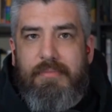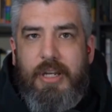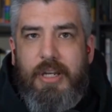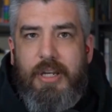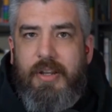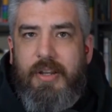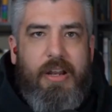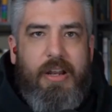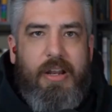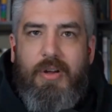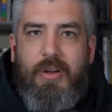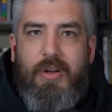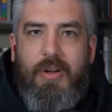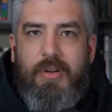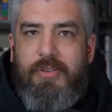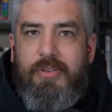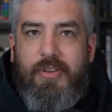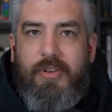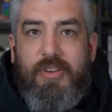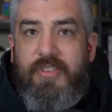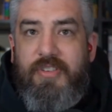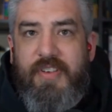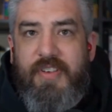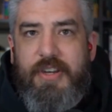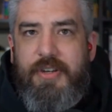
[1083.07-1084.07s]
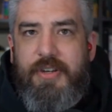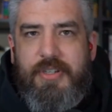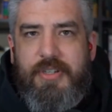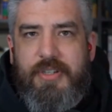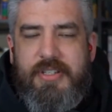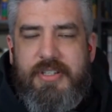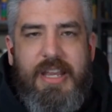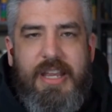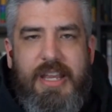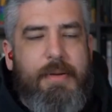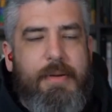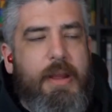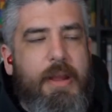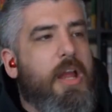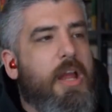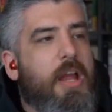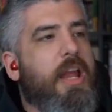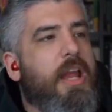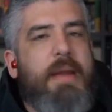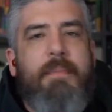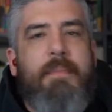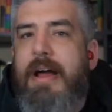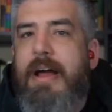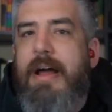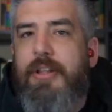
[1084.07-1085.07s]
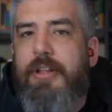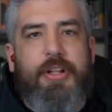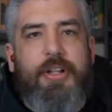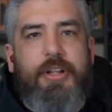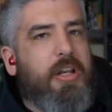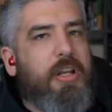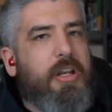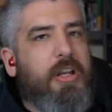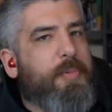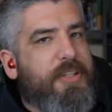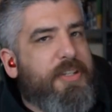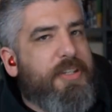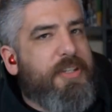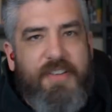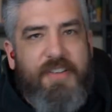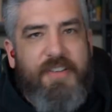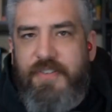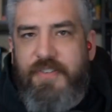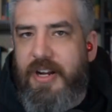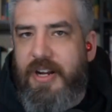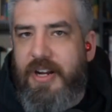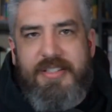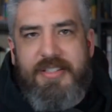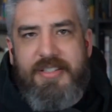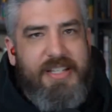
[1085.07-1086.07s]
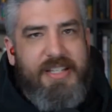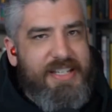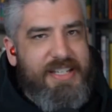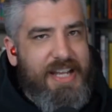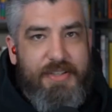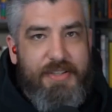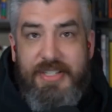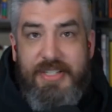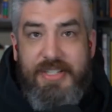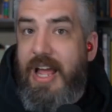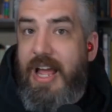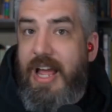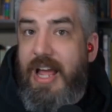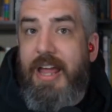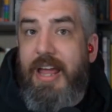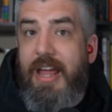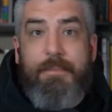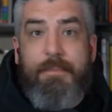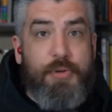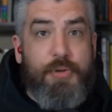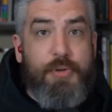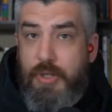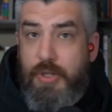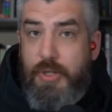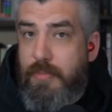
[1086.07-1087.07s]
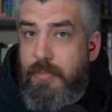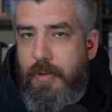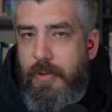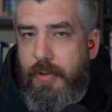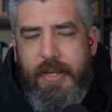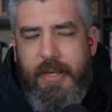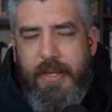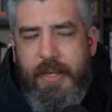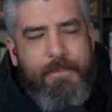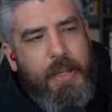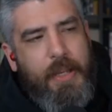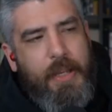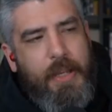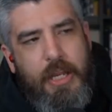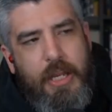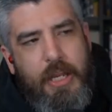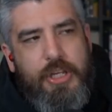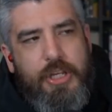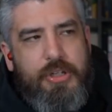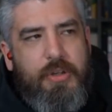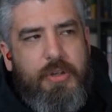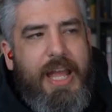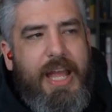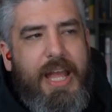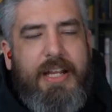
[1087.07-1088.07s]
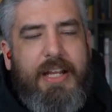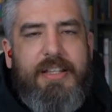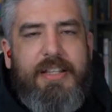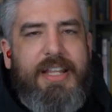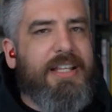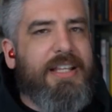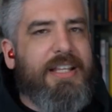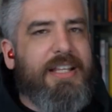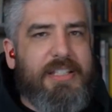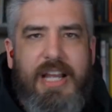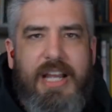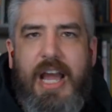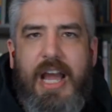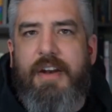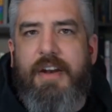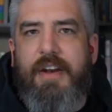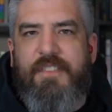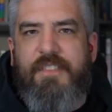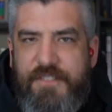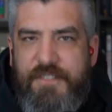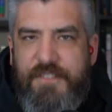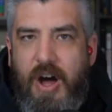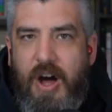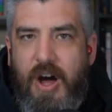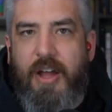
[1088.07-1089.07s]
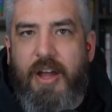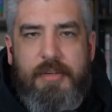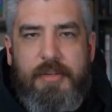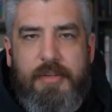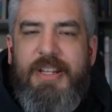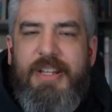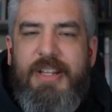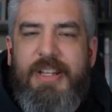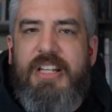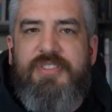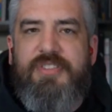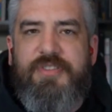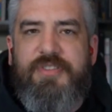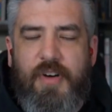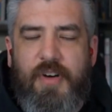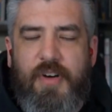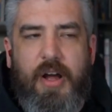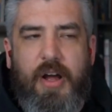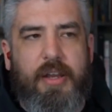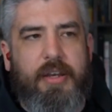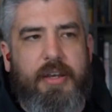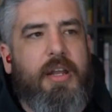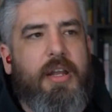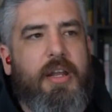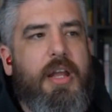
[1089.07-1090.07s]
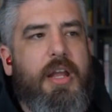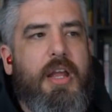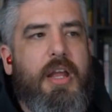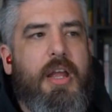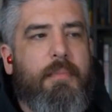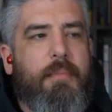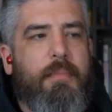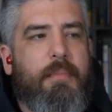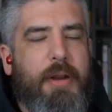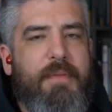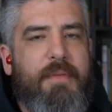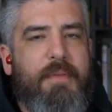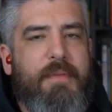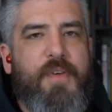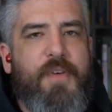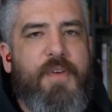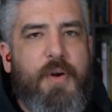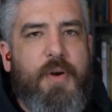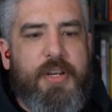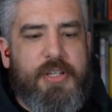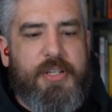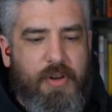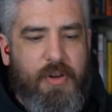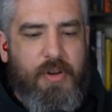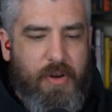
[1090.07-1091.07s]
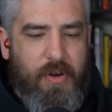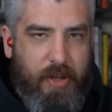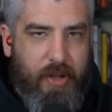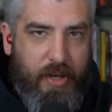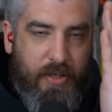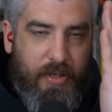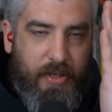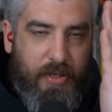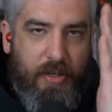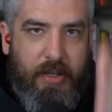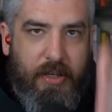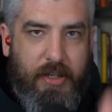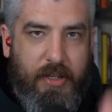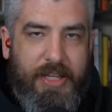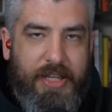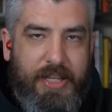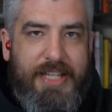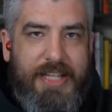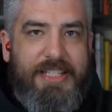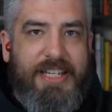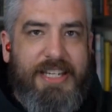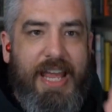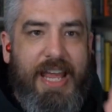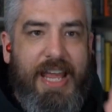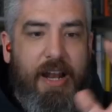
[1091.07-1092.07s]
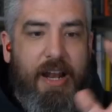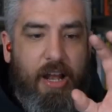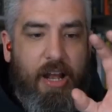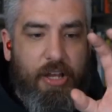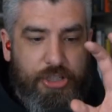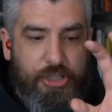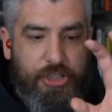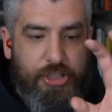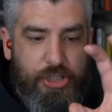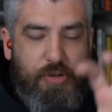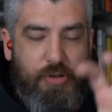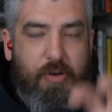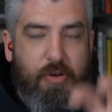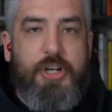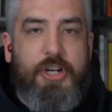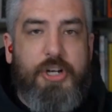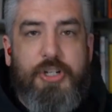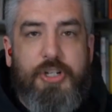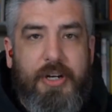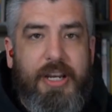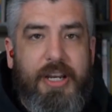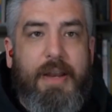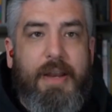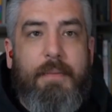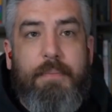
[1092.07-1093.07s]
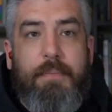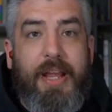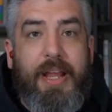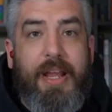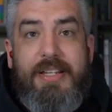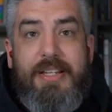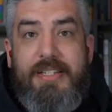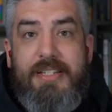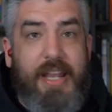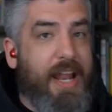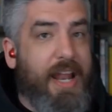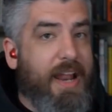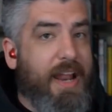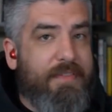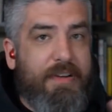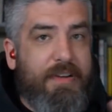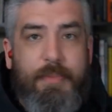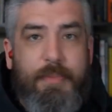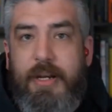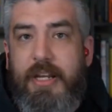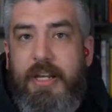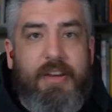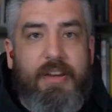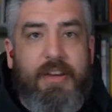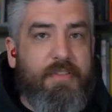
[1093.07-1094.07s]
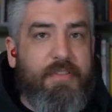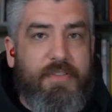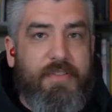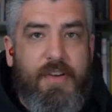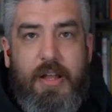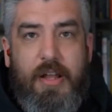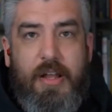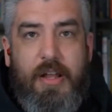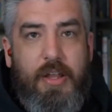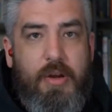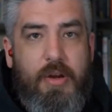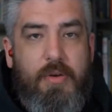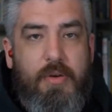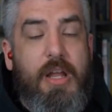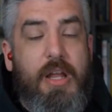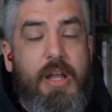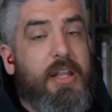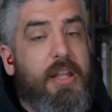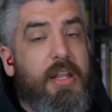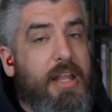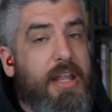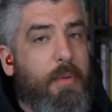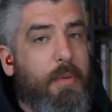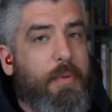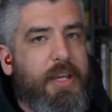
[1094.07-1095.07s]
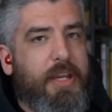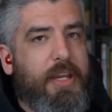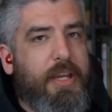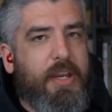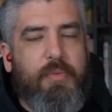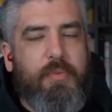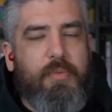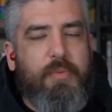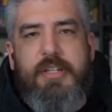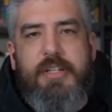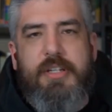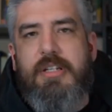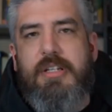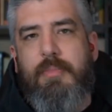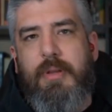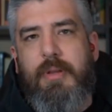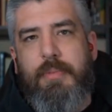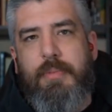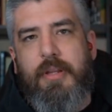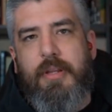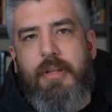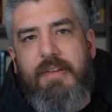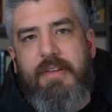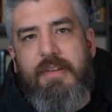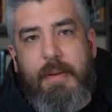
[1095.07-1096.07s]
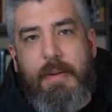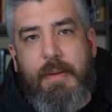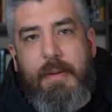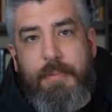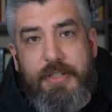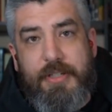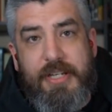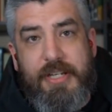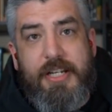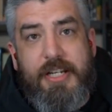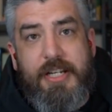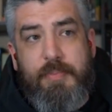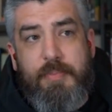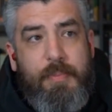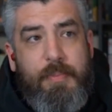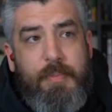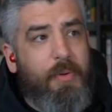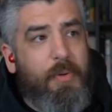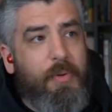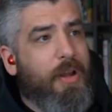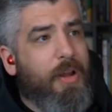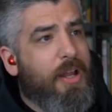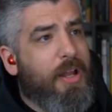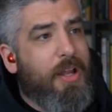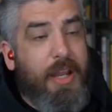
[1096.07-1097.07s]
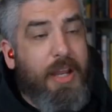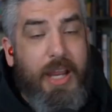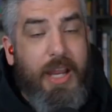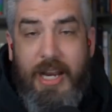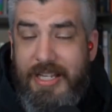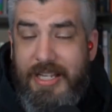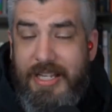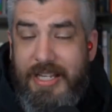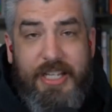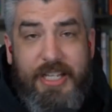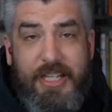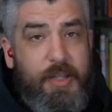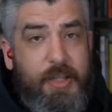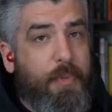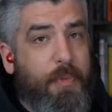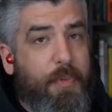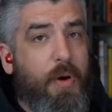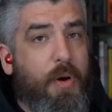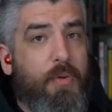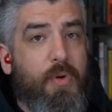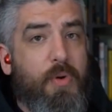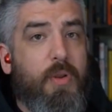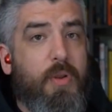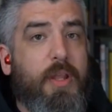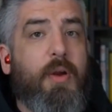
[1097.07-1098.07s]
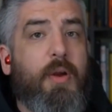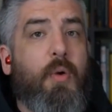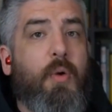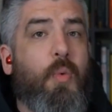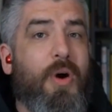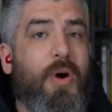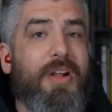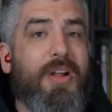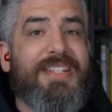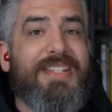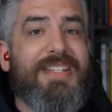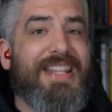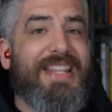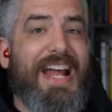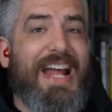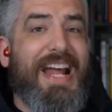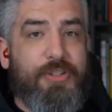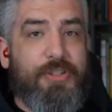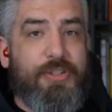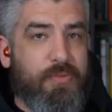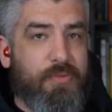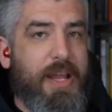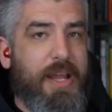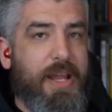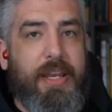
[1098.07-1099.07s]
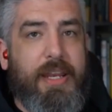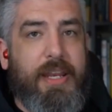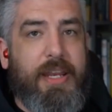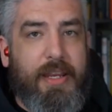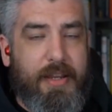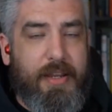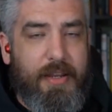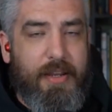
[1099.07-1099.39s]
You know, they mm. all all the venues look the same. It might look a little bit different because it's outside, presumably. So that that's kind of fun to me. That's fun. But I'm focused on let's get a structure in place that everybody can follow, that we can reasonably believe that protects people, and let's get the ball rolling once that's ready.